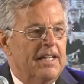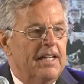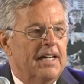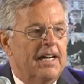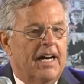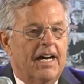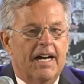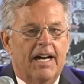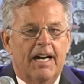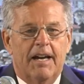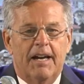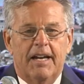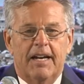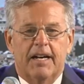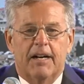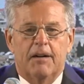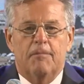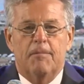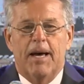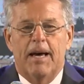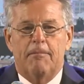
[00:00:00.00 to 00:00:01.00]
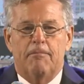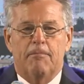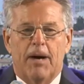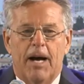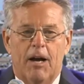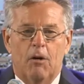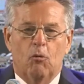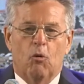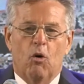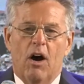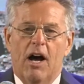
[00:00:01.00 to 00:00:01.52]
I met
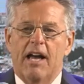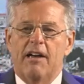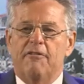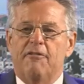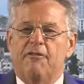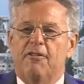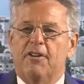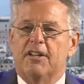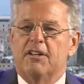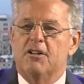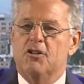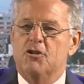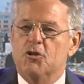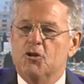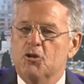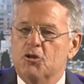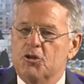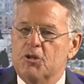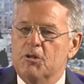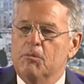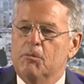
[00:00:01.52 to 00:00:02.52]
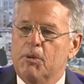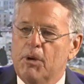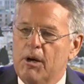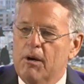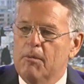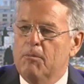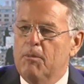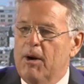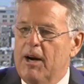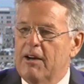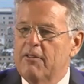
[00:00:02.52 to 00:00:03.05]
my wife at the Jerusalem prayer
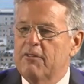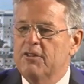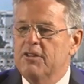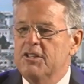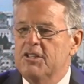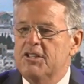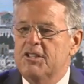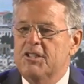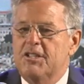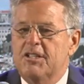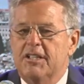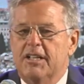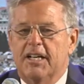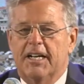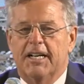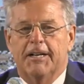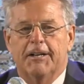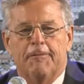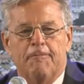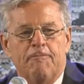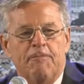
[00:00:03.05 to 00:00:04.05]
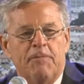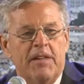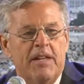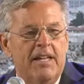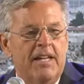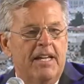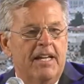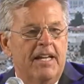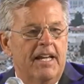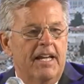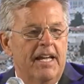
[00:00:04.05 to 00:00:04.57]
breakfast
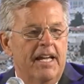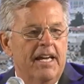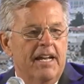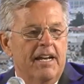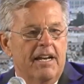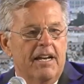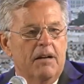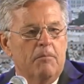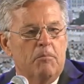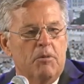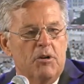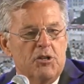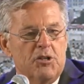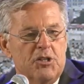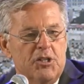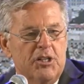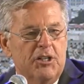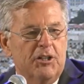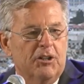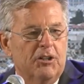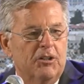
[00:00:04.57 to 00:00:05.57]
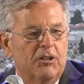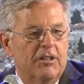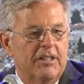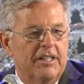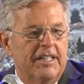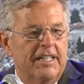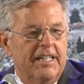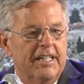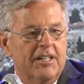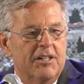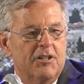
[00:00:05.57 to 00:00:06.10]
in Brazil
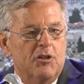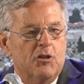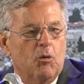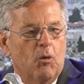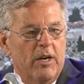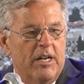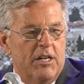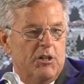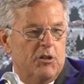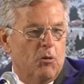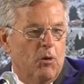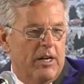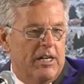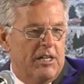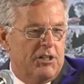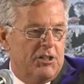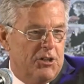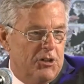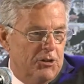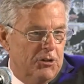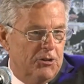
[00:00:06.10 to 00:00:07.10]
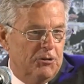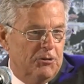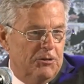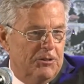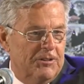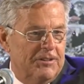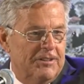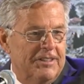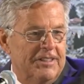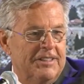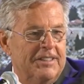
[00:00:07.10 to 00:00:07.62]
in
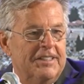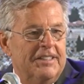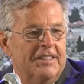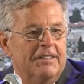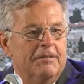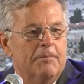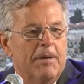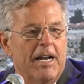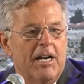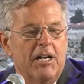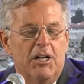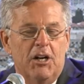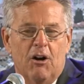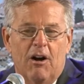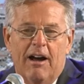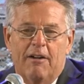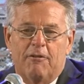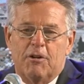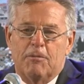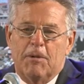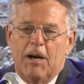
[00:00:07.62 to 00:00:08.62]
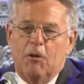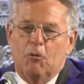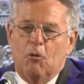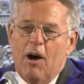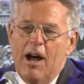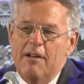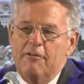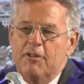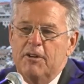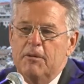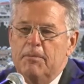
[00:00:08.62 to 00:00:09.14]
2022. About a year after my
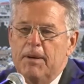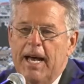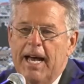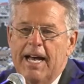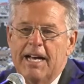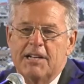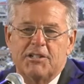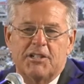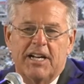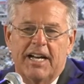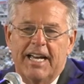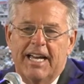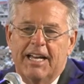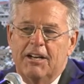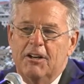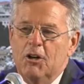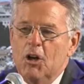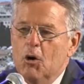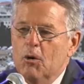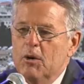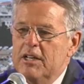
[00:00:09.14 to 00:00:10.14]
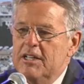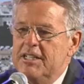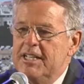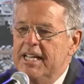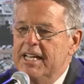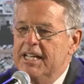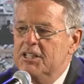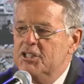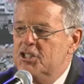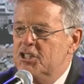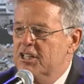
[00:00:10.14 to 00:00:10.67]
wife had passed, I had no
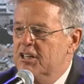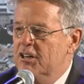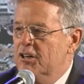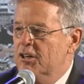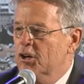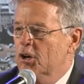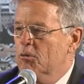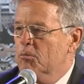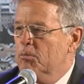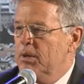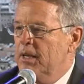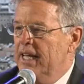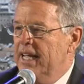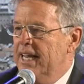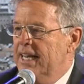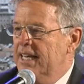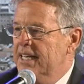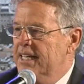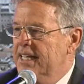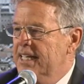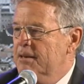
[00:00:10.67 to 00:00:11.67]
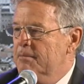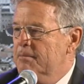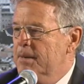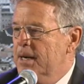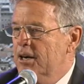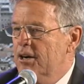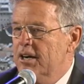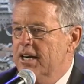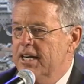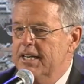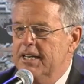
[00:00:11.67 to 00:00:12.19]
intention or no plan to get
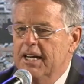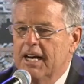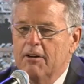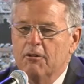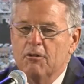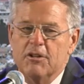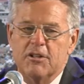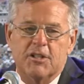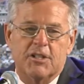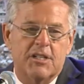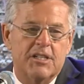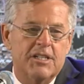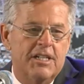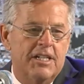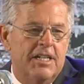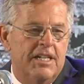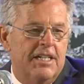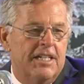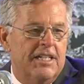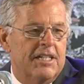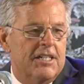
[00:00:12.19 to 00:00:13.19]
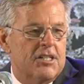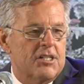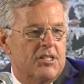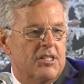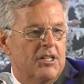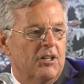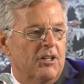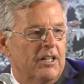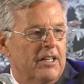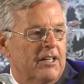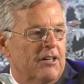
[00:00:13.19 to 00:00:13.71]
married. I was
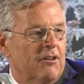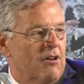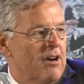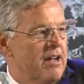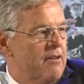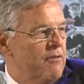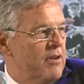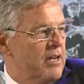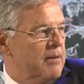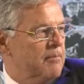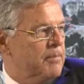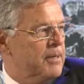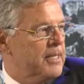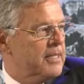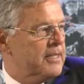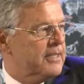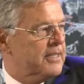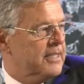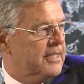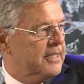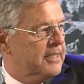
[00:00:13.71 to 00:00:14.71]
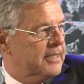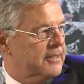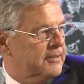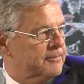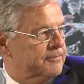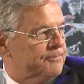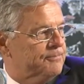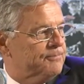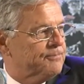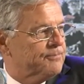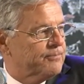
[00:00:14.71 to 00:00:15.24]
still in grieving, but
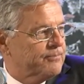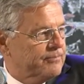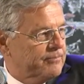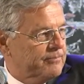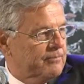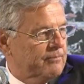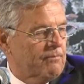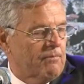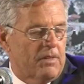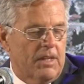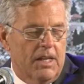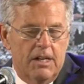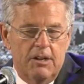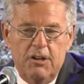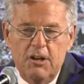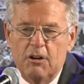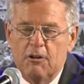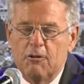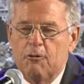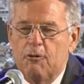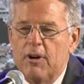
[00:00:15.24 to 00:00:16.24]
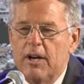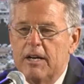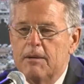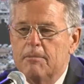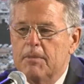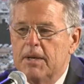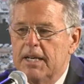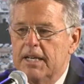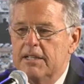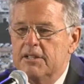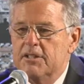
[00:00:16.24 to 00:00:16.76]
a dear friend of
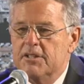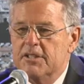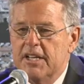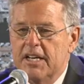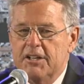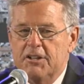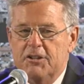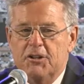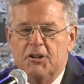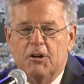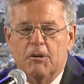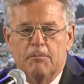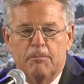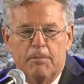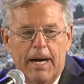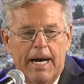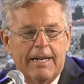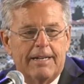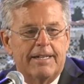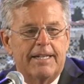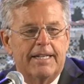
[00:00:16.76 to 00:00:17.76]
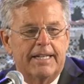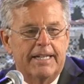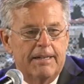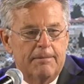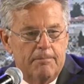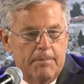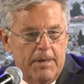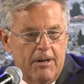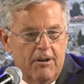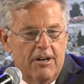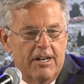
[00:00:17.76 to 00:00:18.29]
mine said, "You're about to get
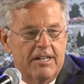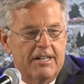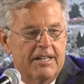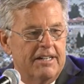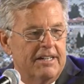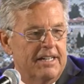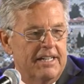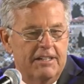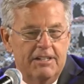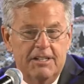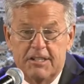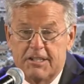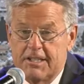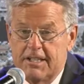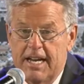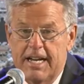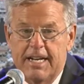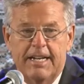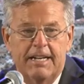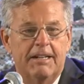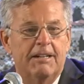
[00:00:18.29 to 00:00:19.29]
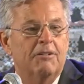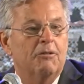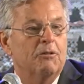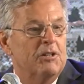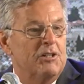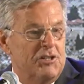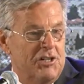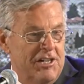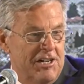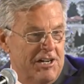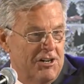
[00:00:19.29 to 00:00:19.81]
married." And this lady, when
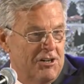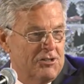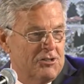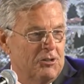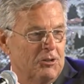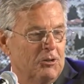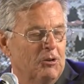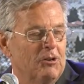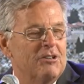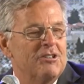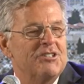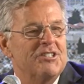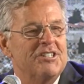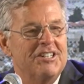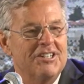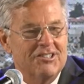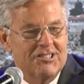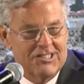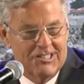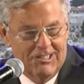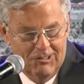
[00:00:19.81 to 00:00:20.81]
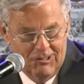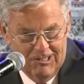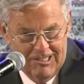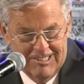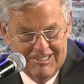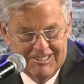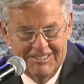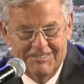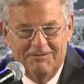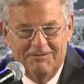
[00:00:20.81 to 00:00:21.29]
she hears the Lord, she hears the Lord.